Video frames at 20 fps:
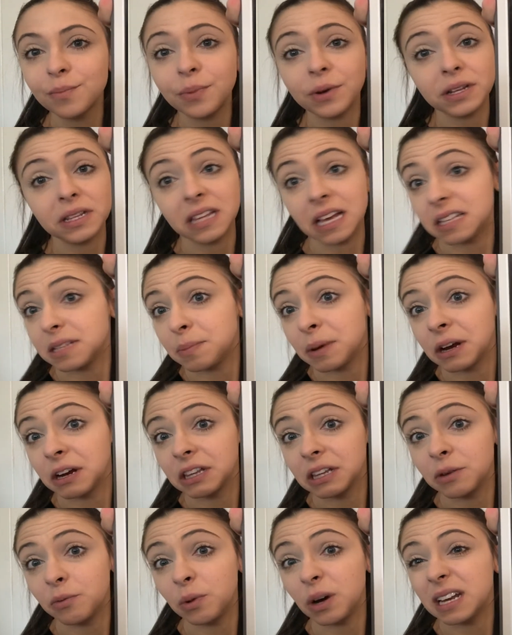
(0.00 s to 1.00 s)
but that's
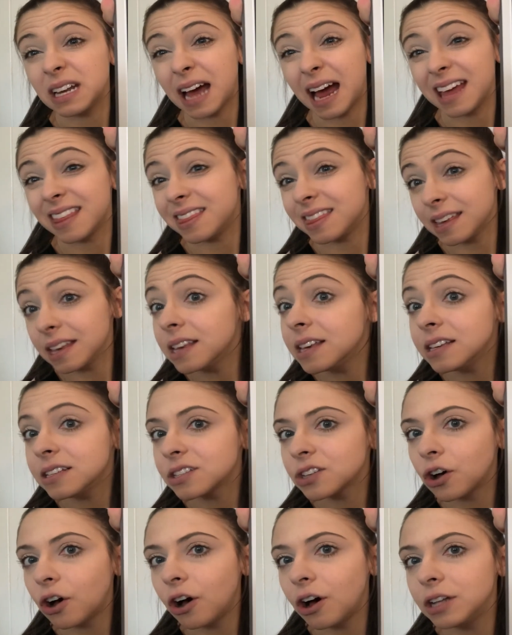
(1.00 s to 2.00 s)
apparently what I think
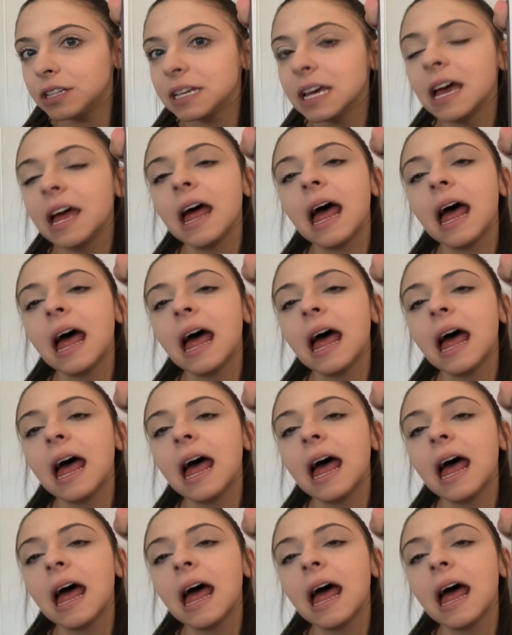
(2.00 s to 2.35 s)
he's called.